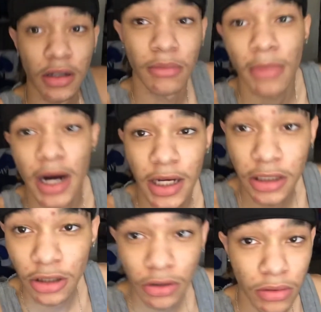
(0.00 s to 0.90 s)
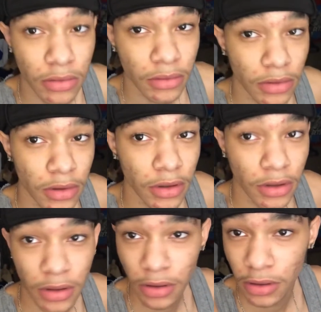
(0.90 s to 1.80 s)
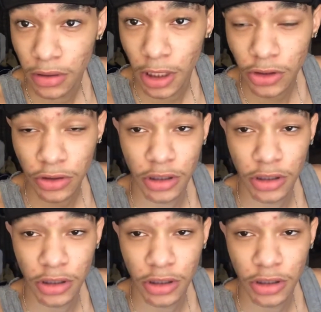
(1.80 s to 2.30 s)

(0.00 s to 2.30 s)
my eyes little. That's what she